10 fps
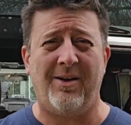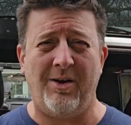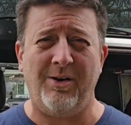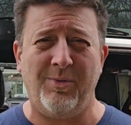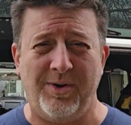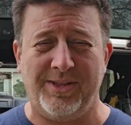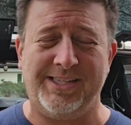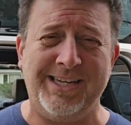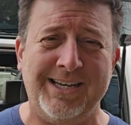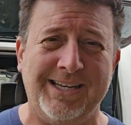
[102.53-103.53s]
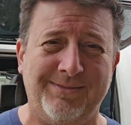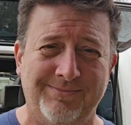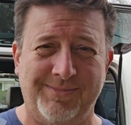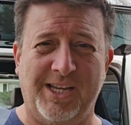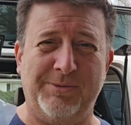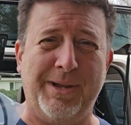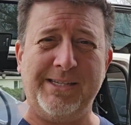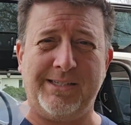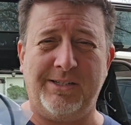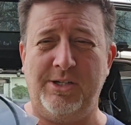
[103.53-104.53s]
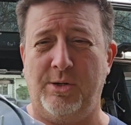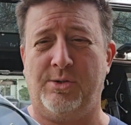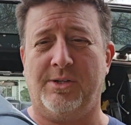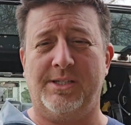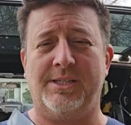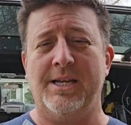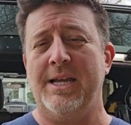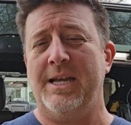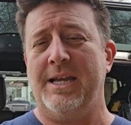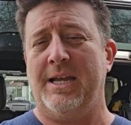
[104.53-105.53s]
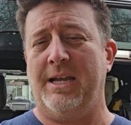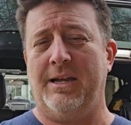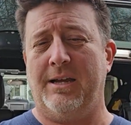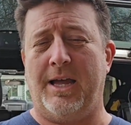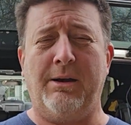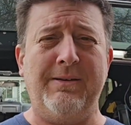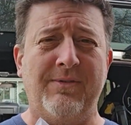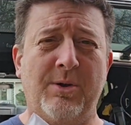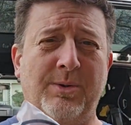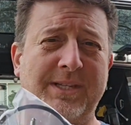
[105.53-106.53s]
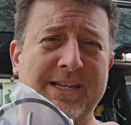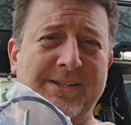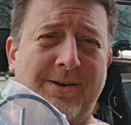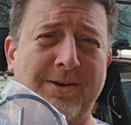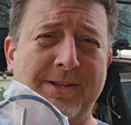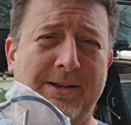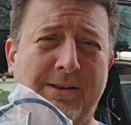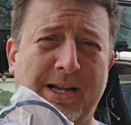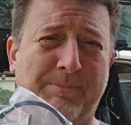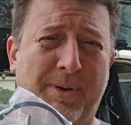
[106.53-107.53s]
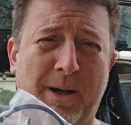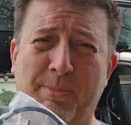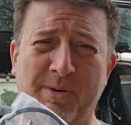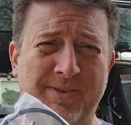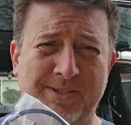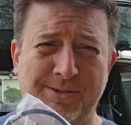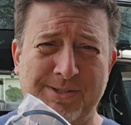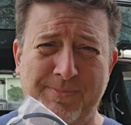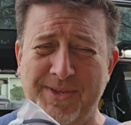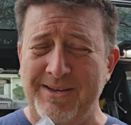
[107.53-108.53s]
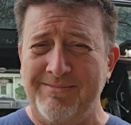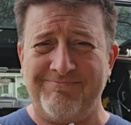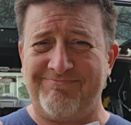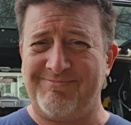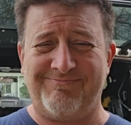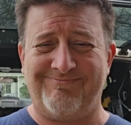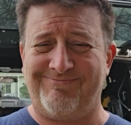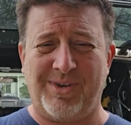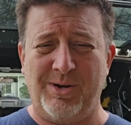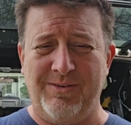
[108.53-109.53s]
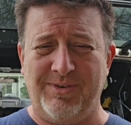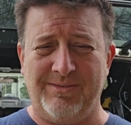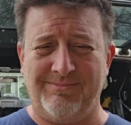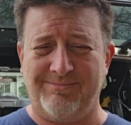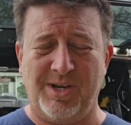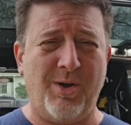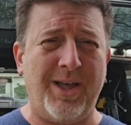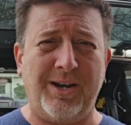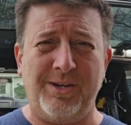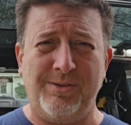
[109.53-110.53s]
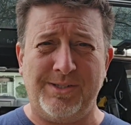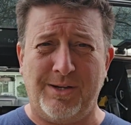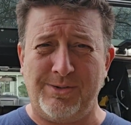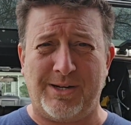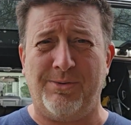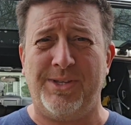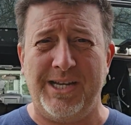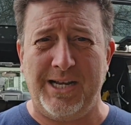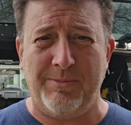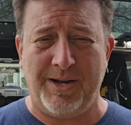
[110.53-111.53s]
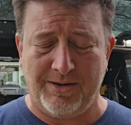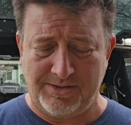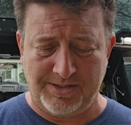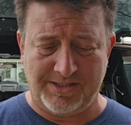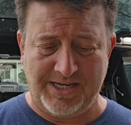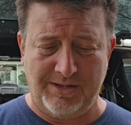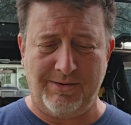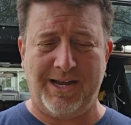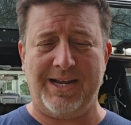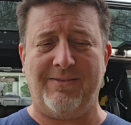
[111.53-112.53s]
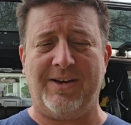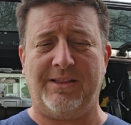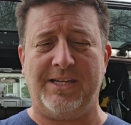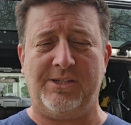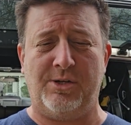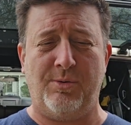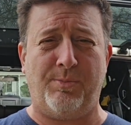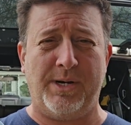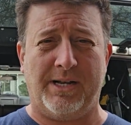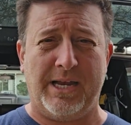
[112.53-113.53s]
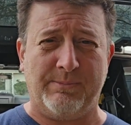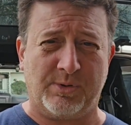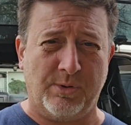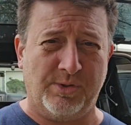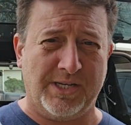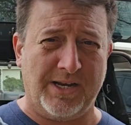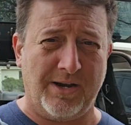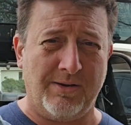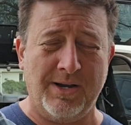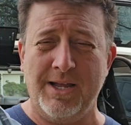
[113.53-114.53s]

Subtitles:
hardware that's in it is basically useless. I don't even know what these are. They look like pop rivets or something. Don't even know how to use those. I don't think anybody else does either. And I've got these 2 pretty lame screws in there